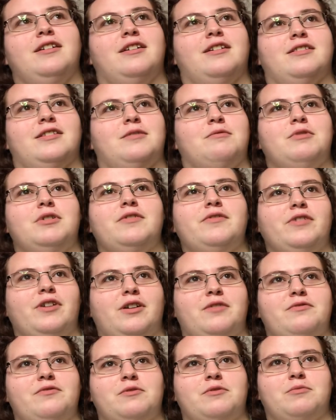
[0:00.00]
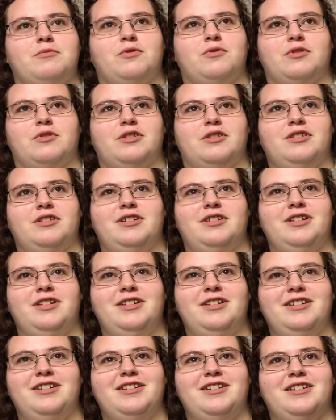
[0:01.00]
and they would have gone for more
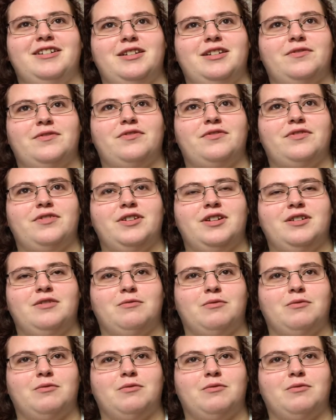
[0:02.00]
if